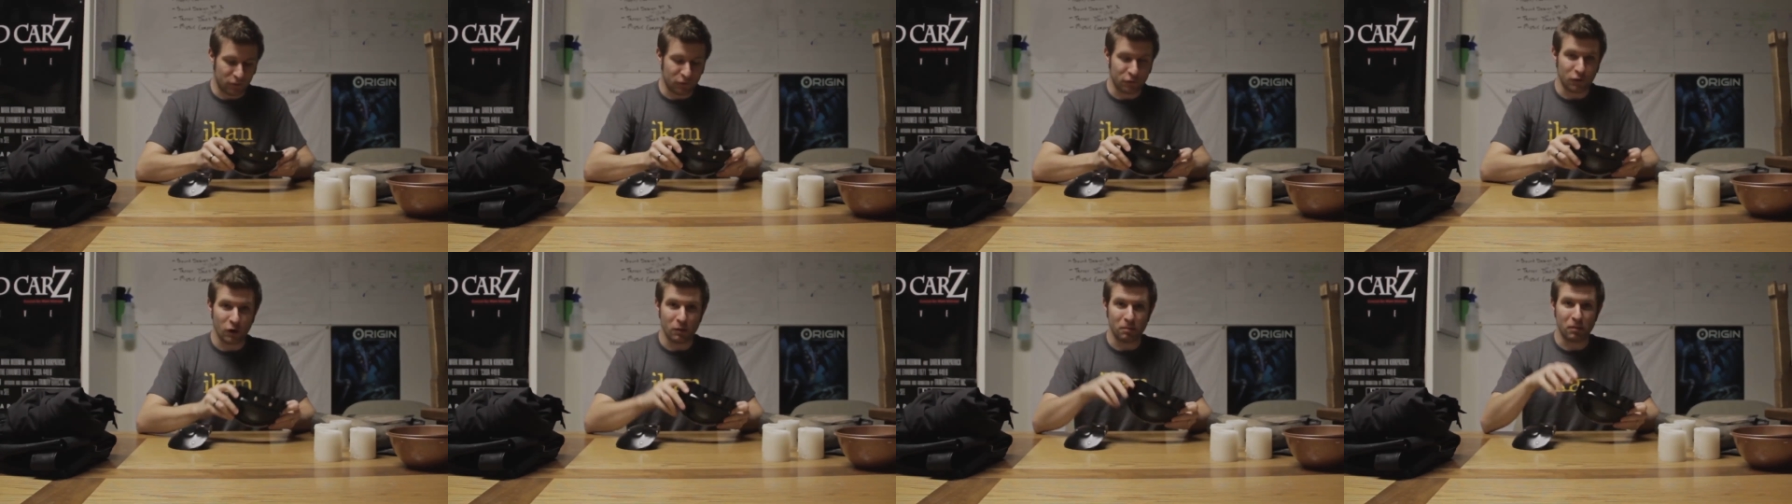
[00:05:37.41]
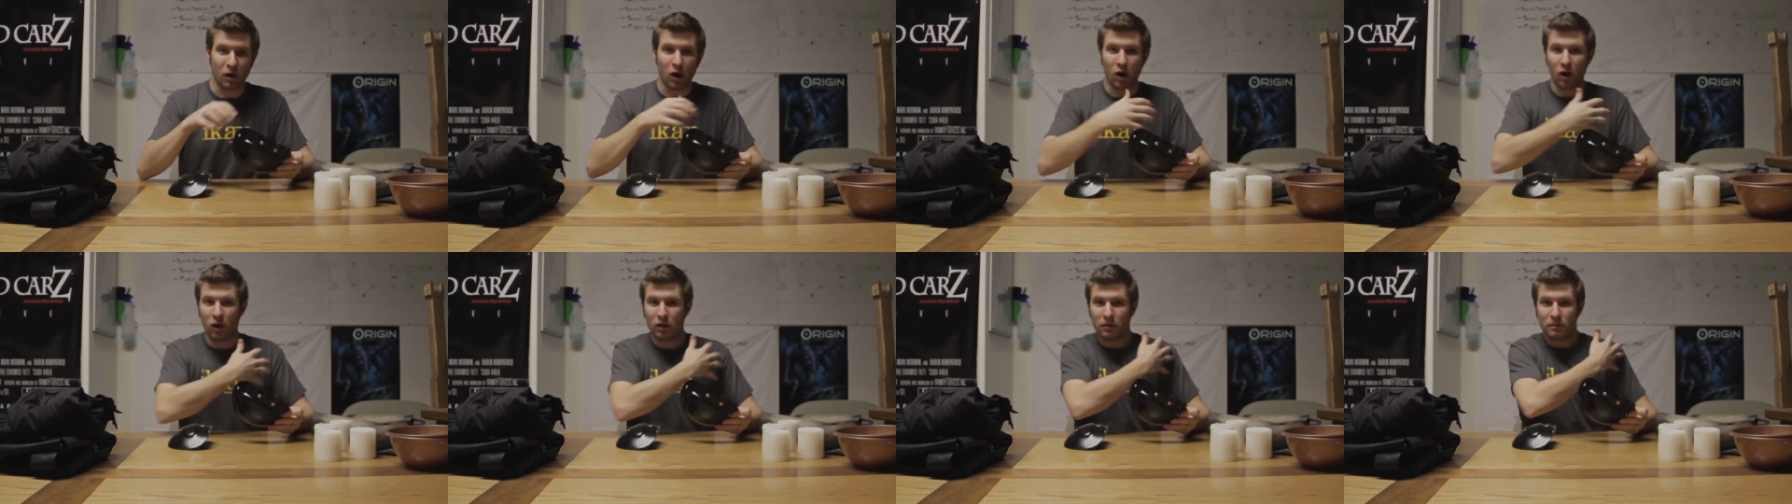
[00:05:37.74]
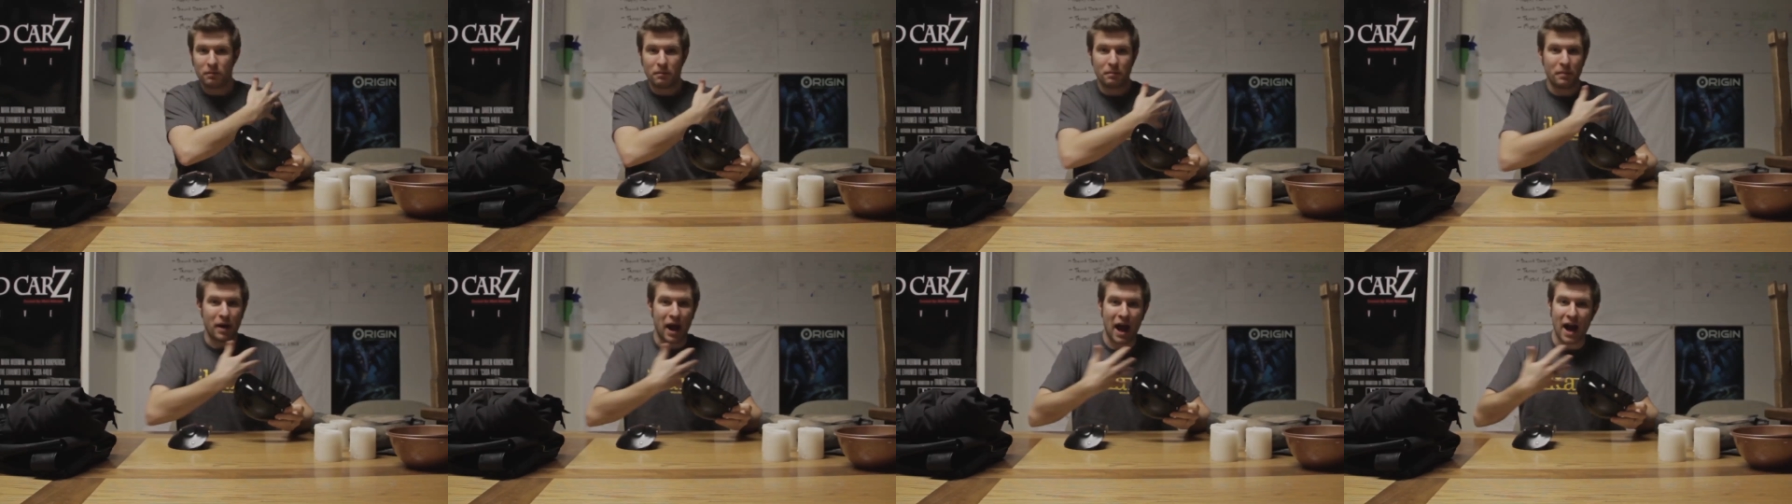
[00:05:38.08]
football
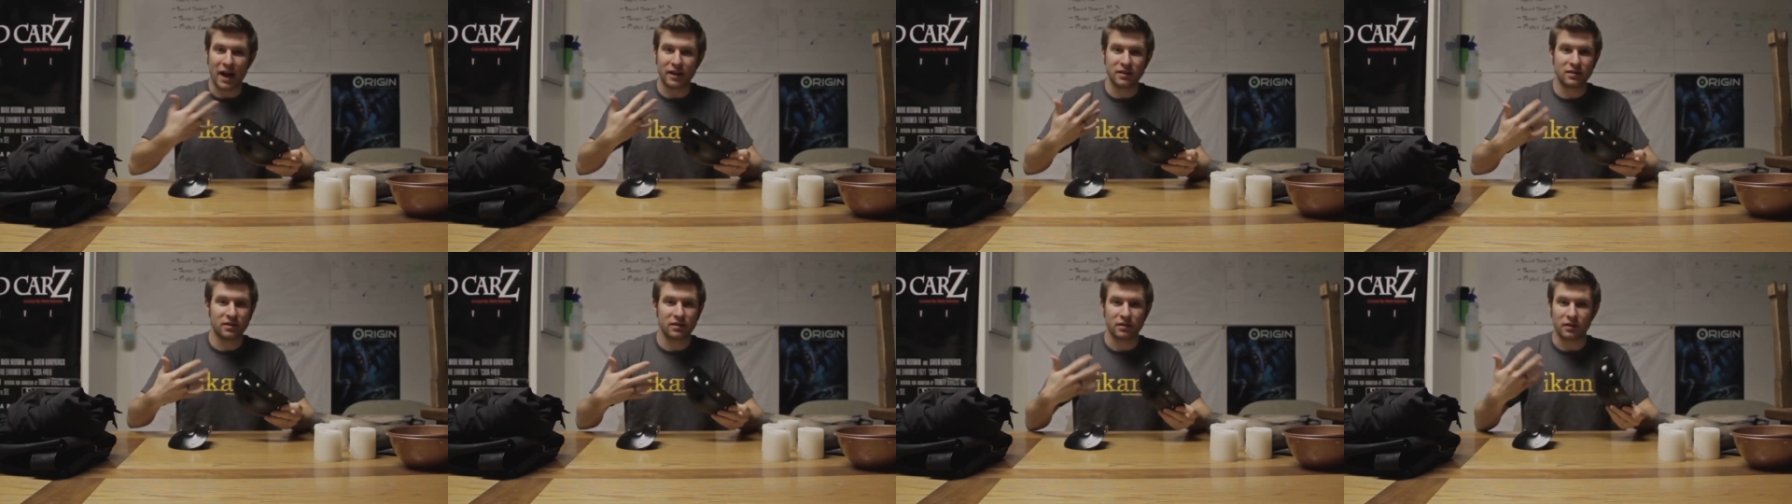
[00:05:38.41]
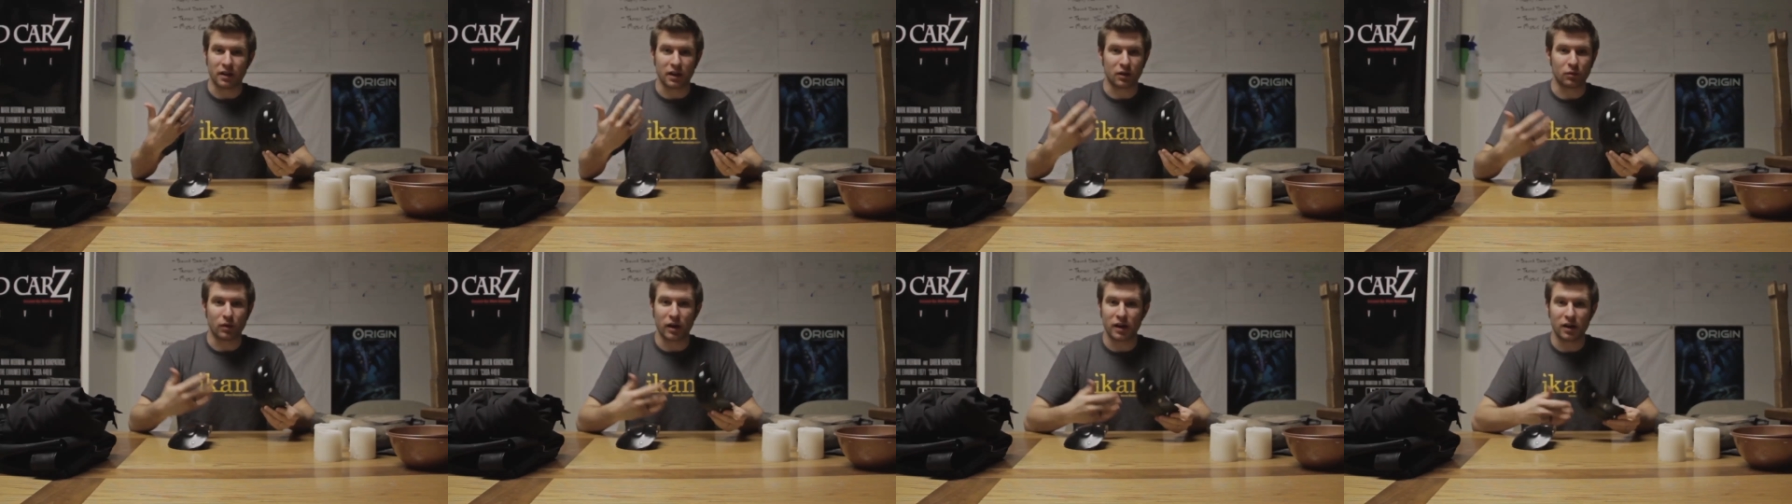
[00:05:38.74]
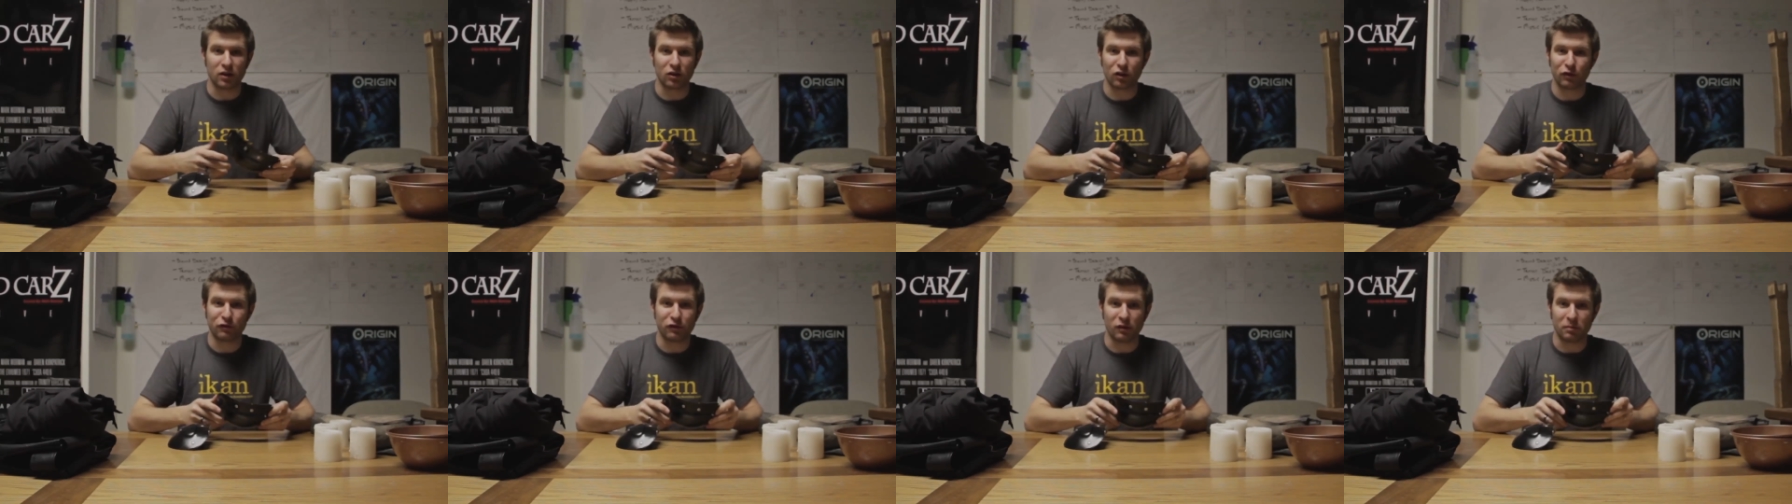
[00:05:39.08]
pads, like
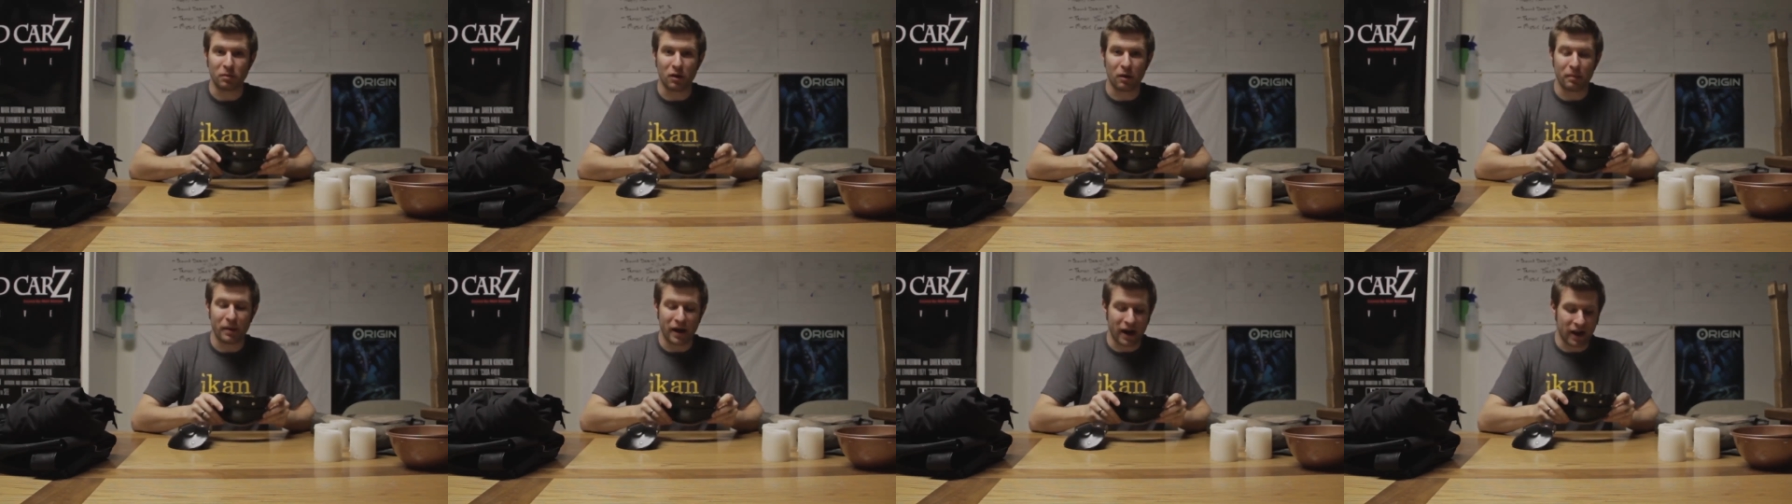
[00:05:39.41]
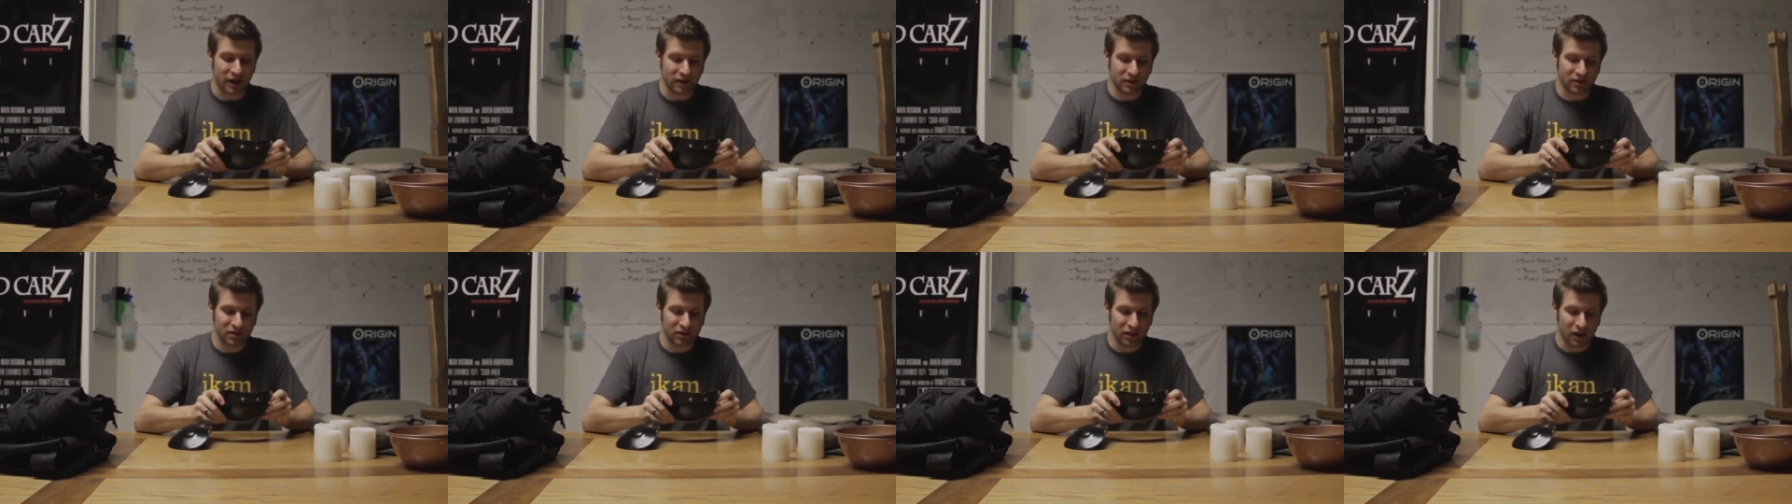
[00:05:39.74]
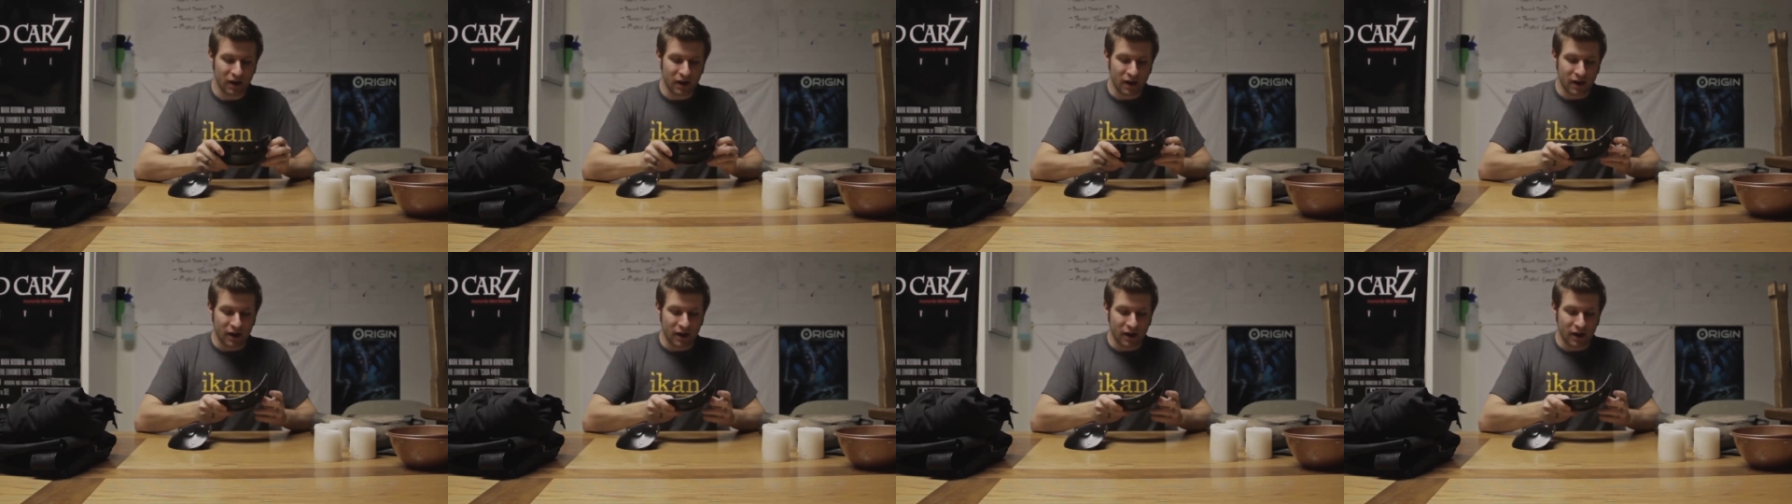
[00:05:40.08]
regular football pads.